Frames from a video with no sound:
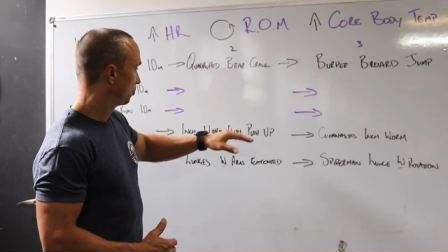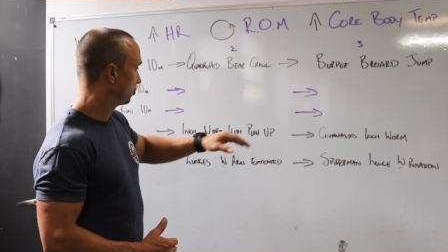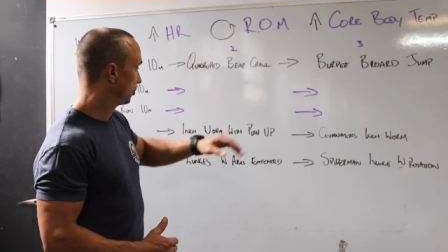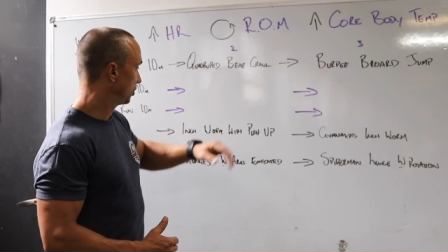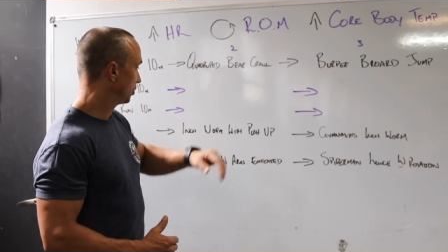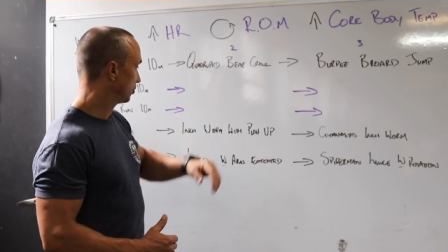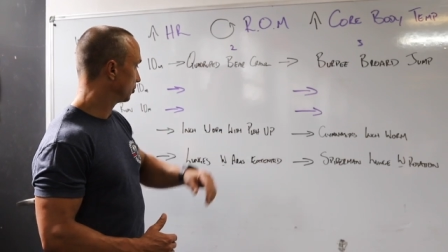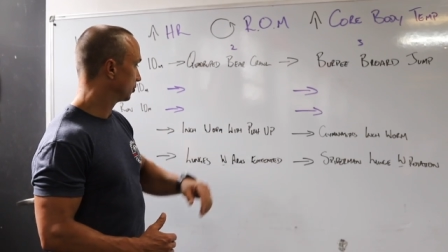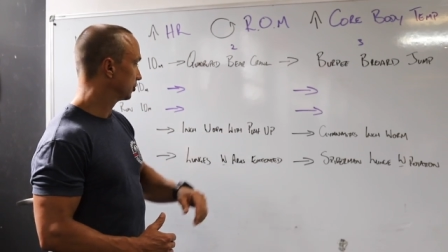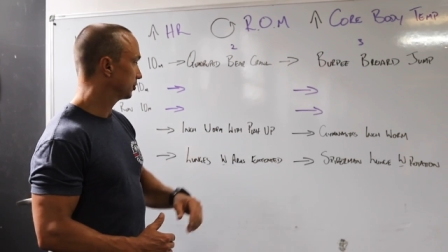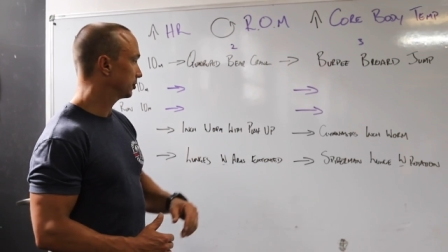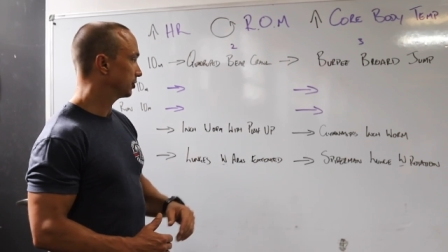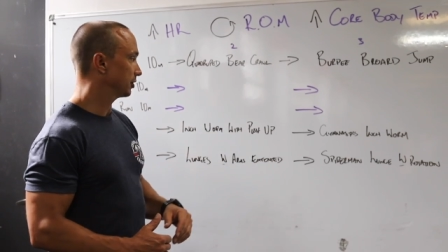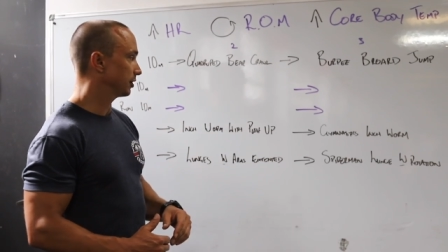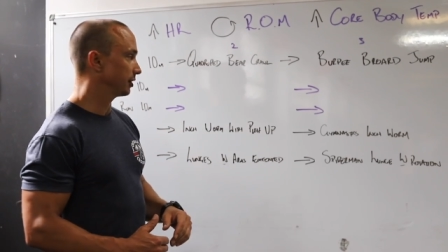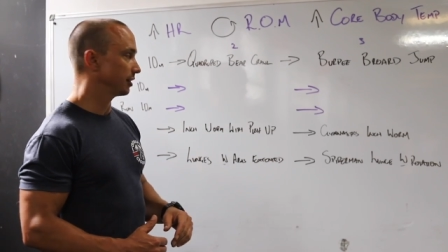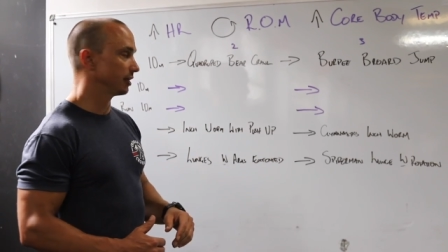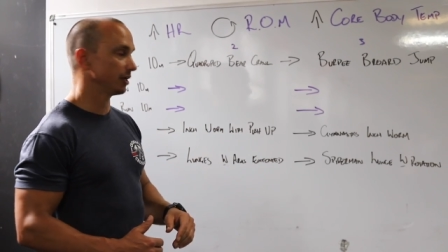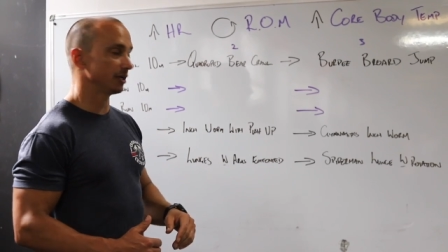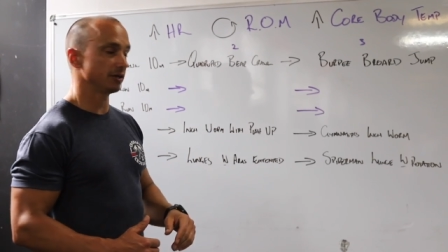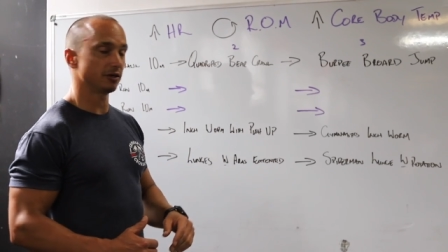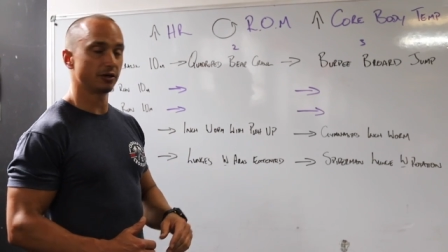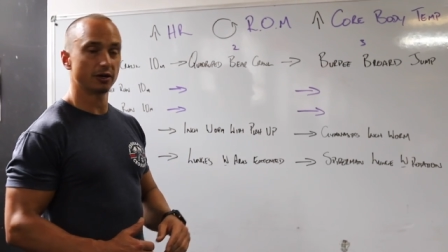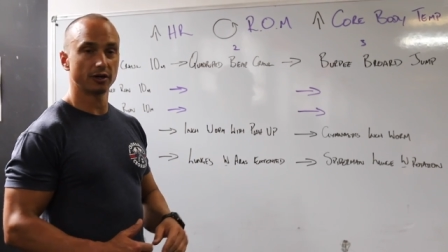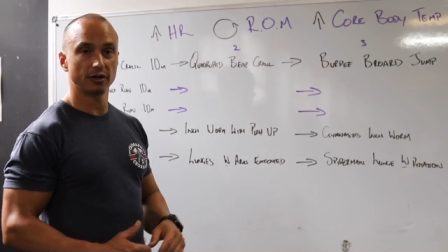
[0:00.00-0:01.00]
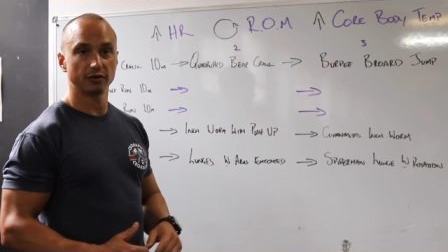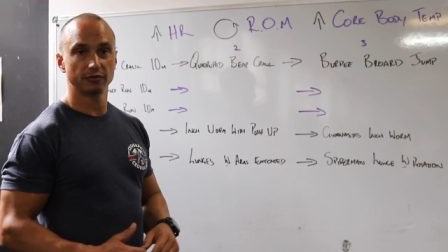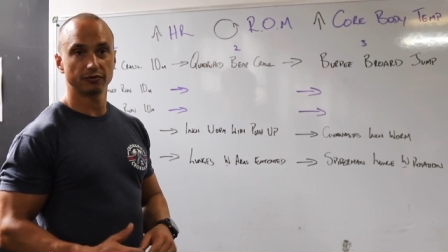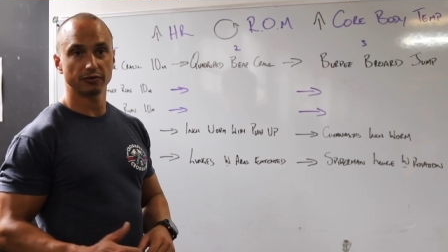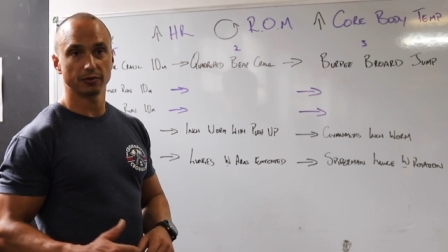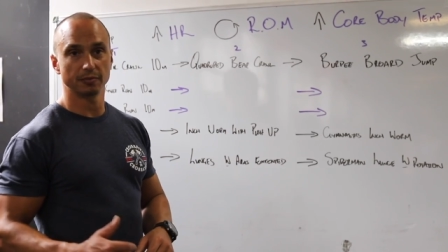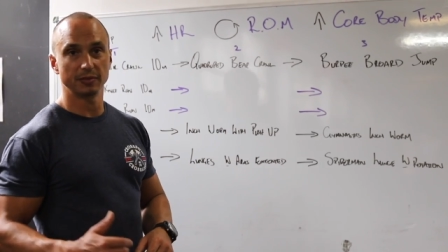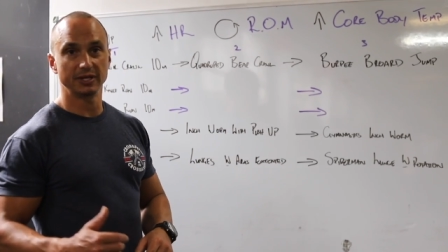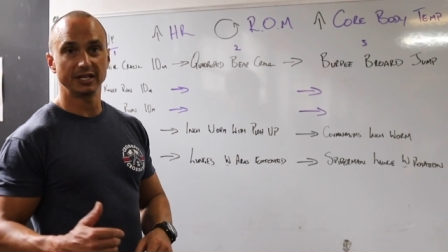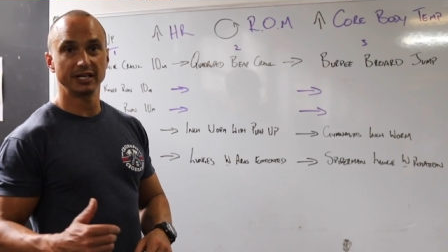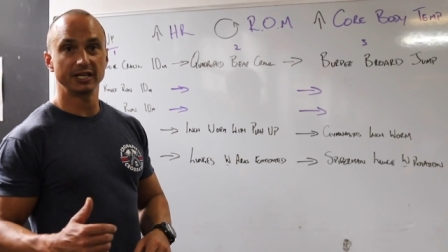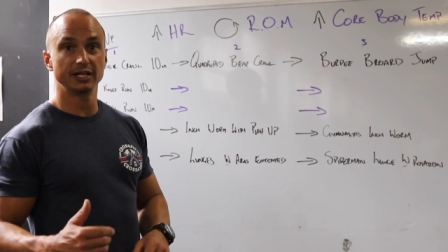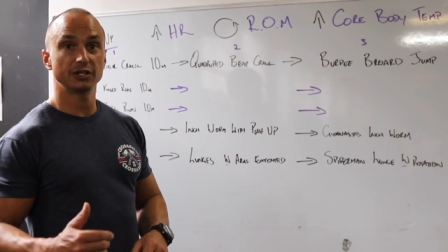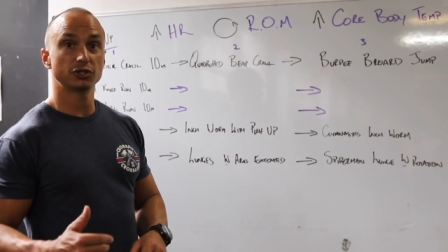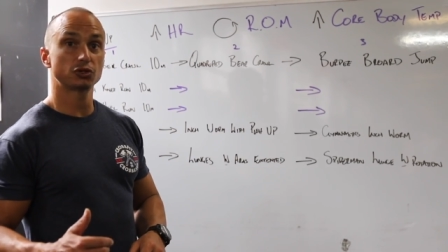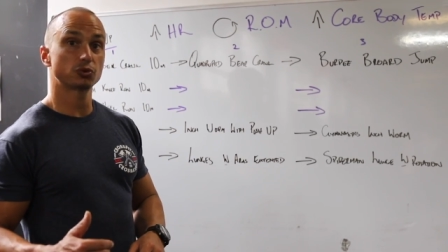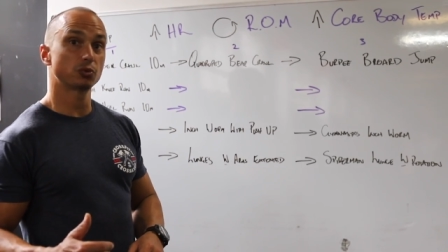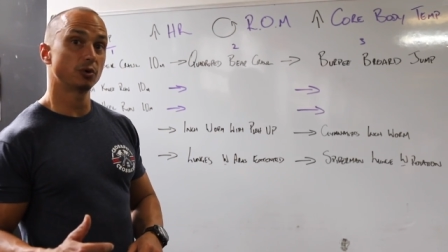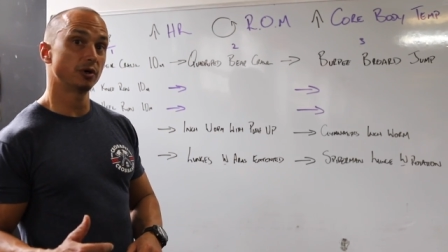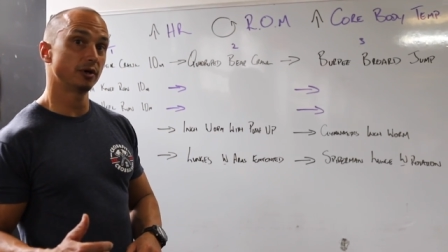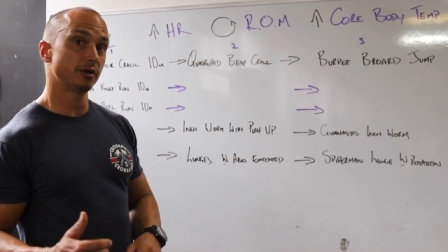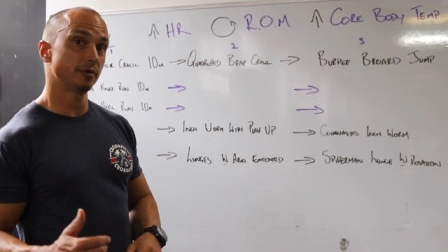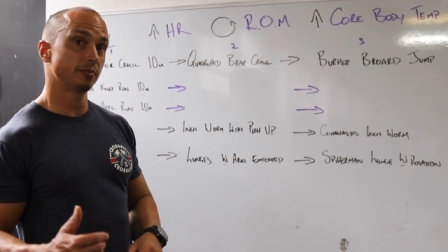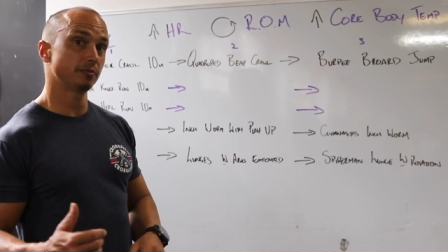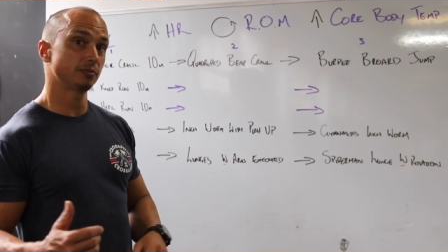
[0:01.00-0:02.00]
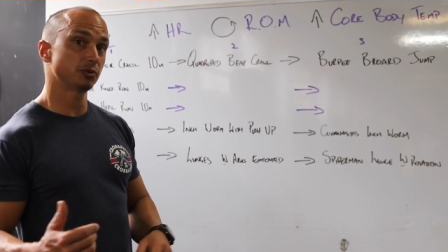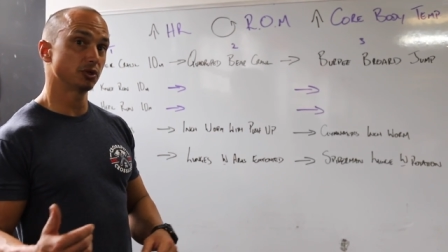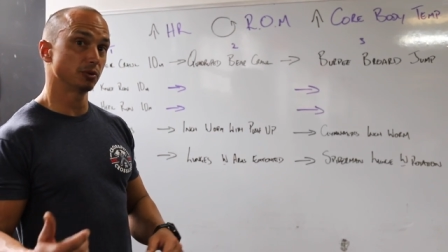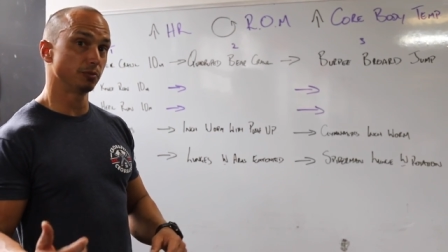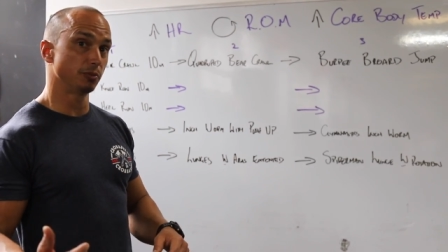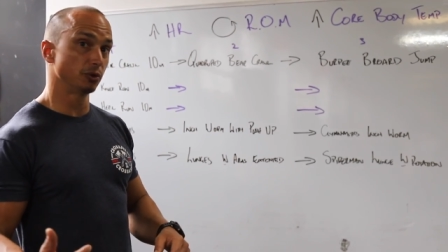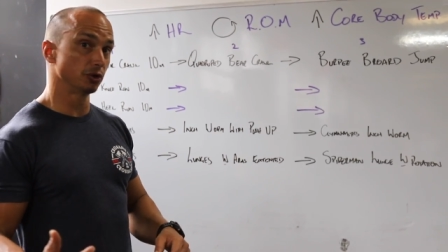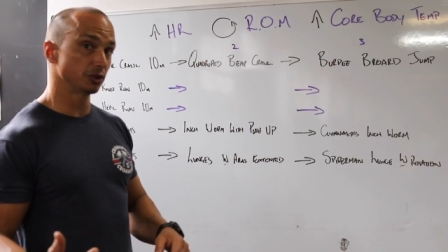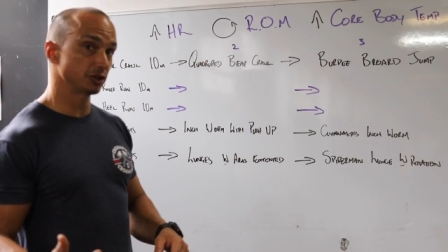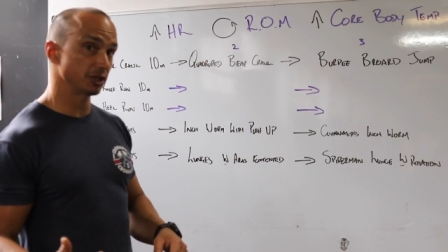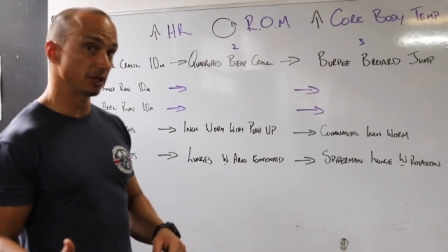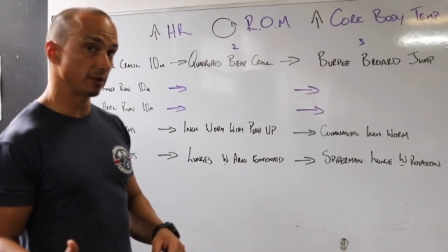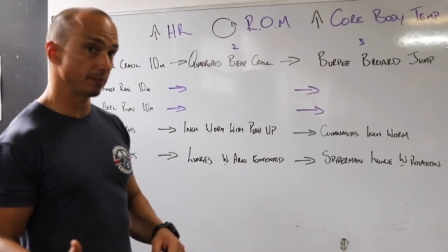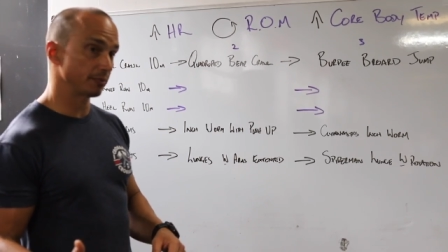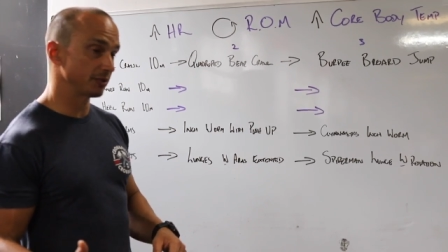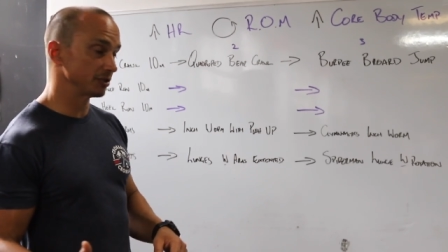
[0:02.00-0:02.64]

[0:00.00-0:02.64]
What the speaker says: we also then go from an inchworm to push-up